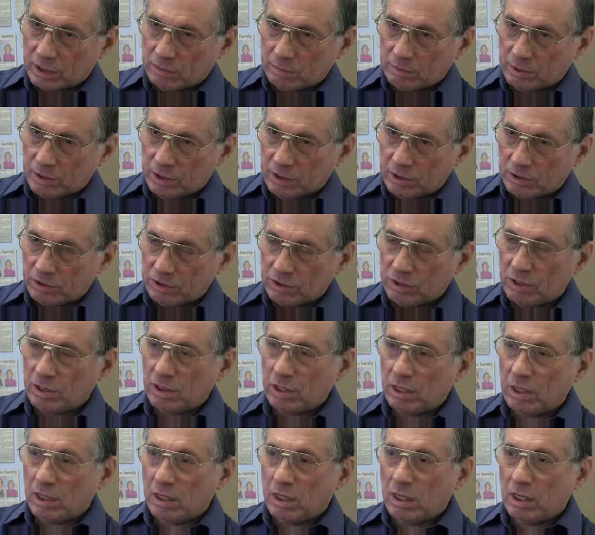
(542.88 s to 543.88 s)
companies.
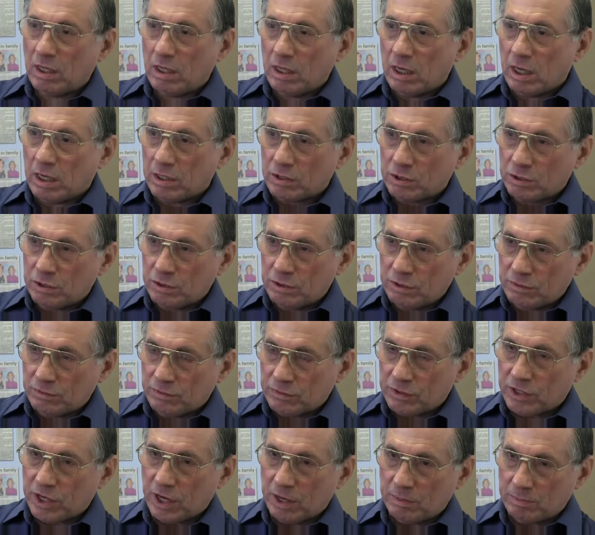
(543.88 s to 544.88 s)
I could
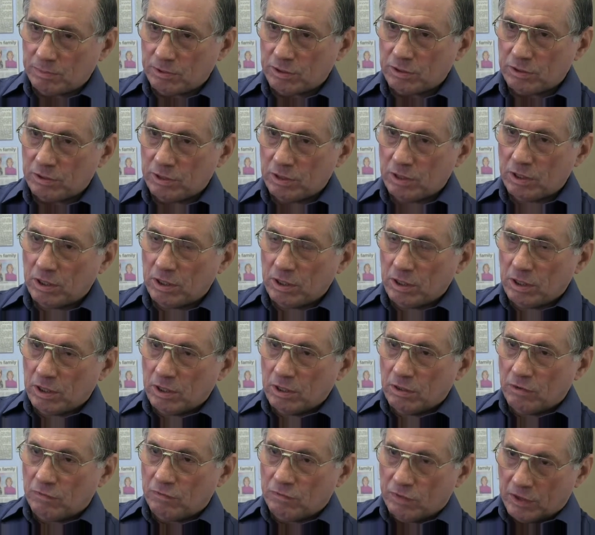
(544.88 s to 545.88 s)
have kept
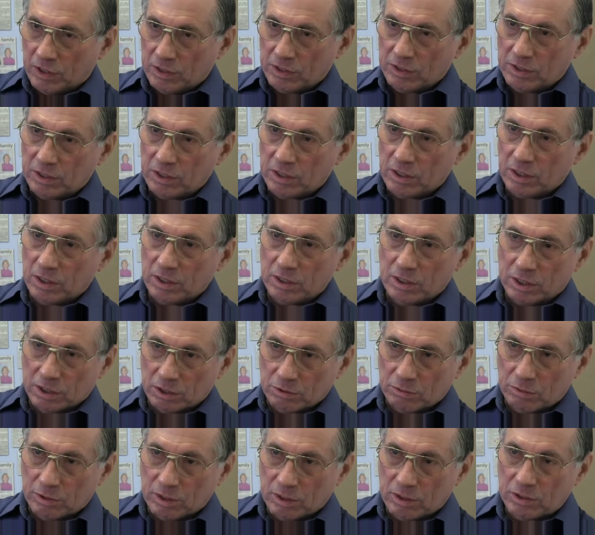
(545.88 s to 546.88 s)
finding
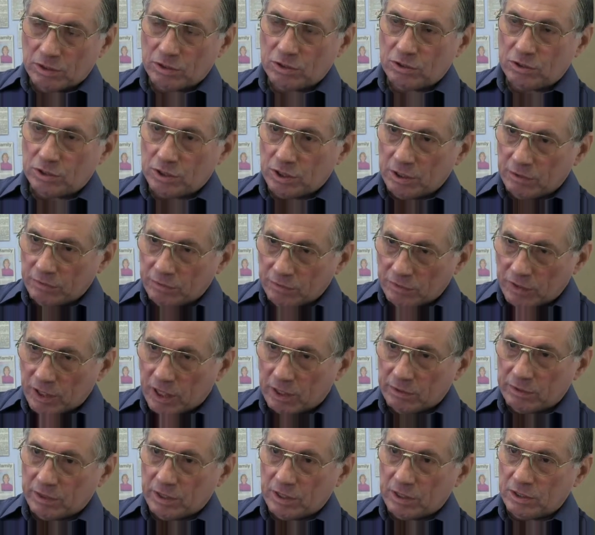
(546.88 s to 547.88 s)
another one and see if
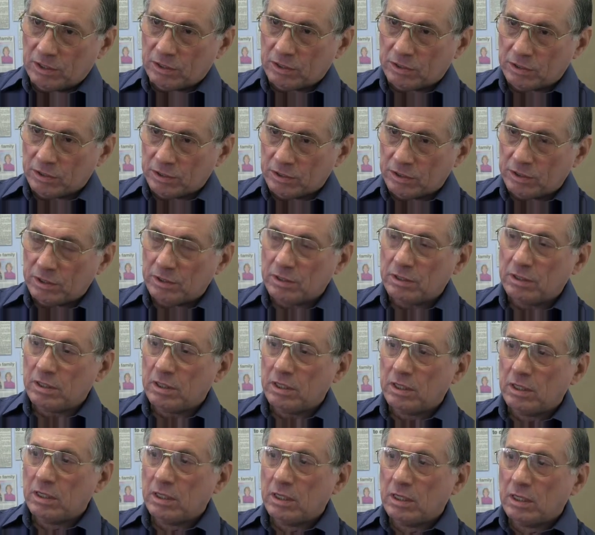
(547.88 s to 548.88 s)
they were any good.
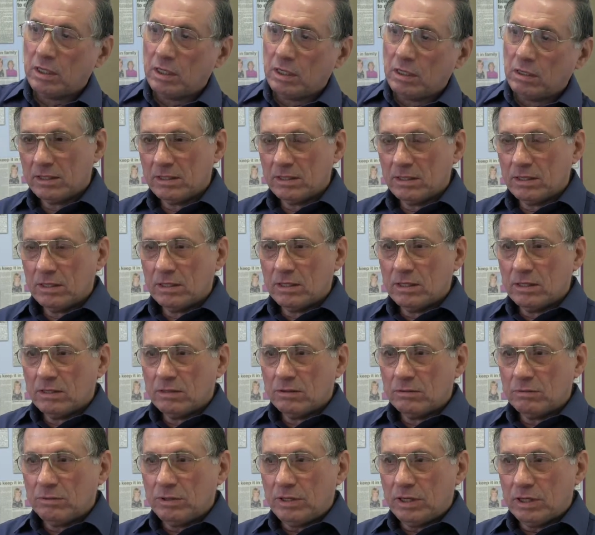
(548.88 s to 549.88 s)

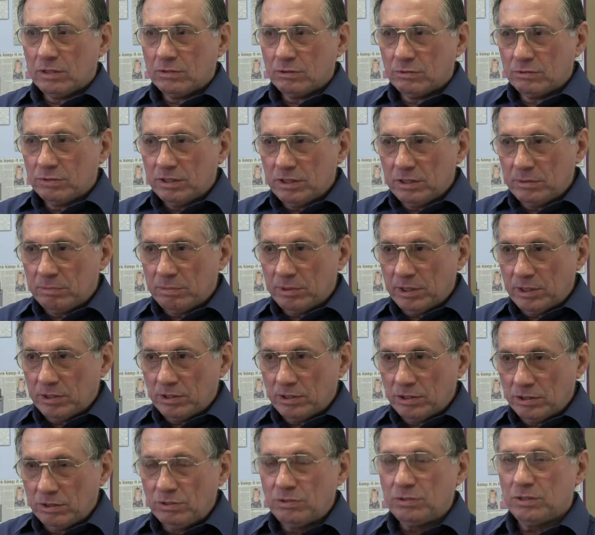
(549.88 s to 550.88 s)
We had already
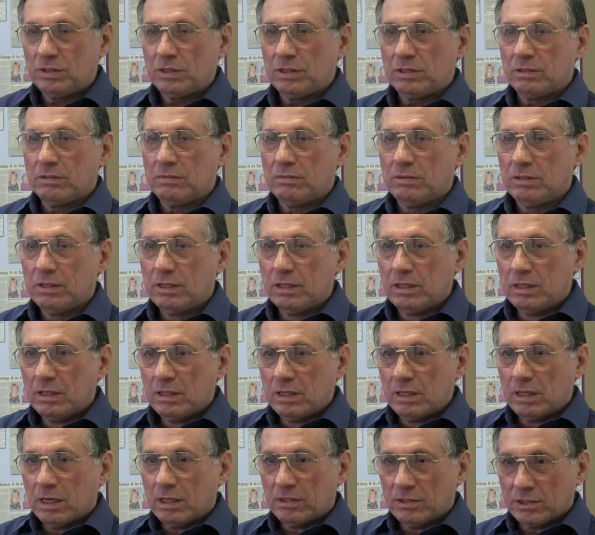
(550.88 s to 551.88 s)
been using
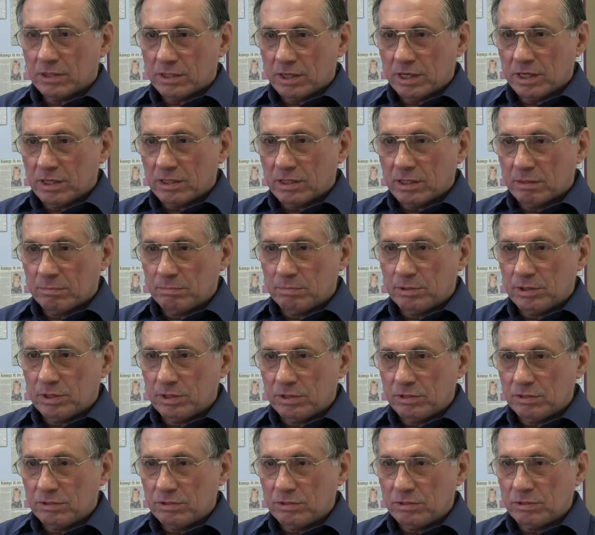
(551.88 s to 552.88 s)
other care
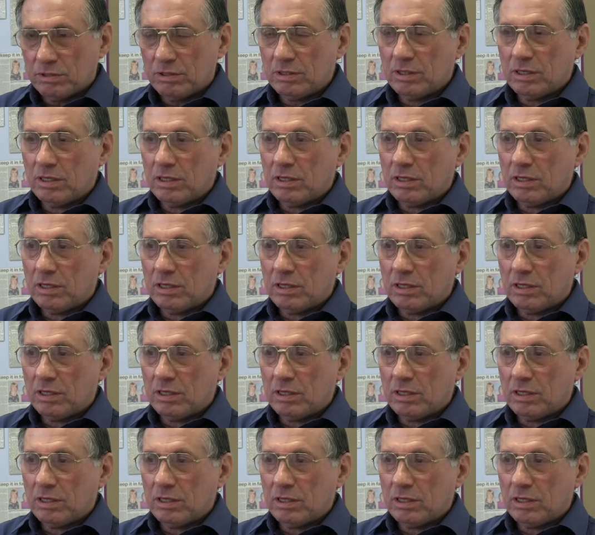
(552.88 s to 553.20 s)
companies,